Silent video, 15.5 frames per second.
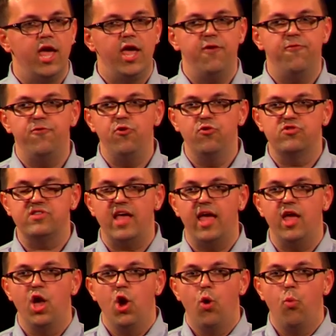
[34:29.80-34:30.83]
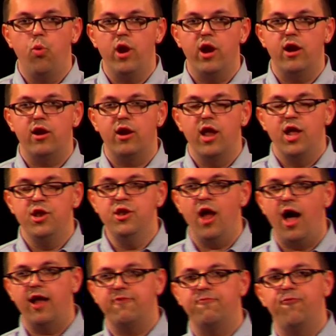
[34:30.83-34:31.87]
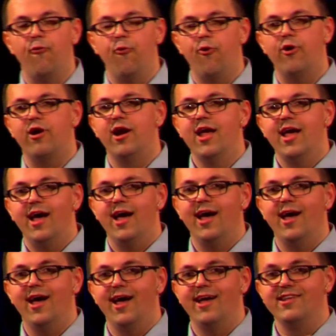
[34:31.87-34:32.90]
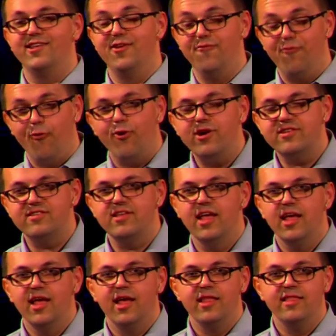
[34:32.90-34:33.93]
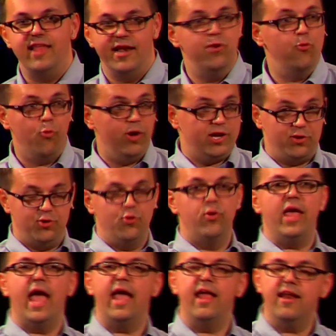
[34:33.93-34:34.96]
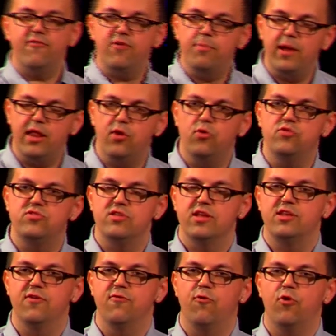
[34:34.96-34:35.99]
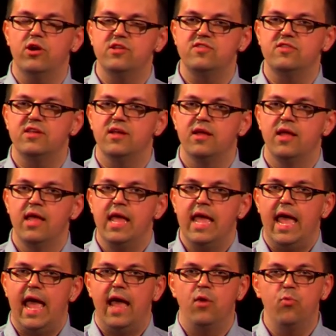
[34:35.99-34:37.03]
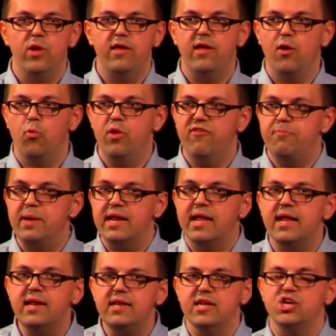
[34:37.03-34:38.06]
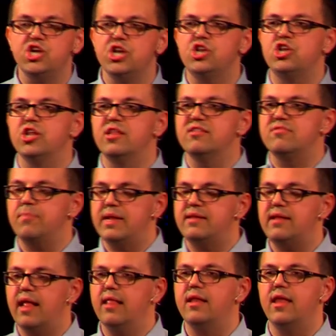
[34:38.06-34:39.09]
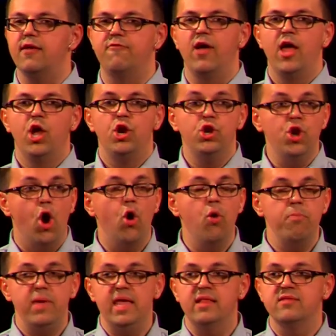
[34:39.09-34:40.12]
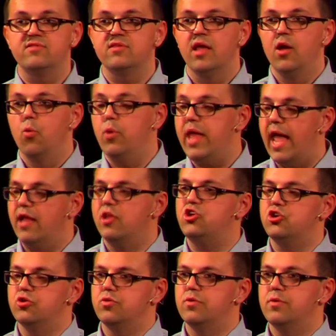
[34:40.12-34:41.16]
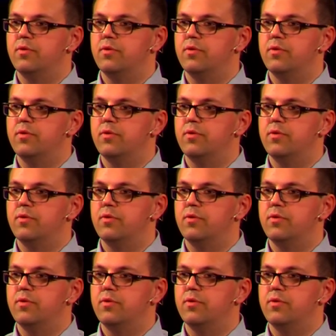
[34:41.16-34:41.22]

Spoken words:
If you say we're not for divorce, then what, do we hate everybody who's divorced? And we've been conditioned to this mentality of no means we hate you.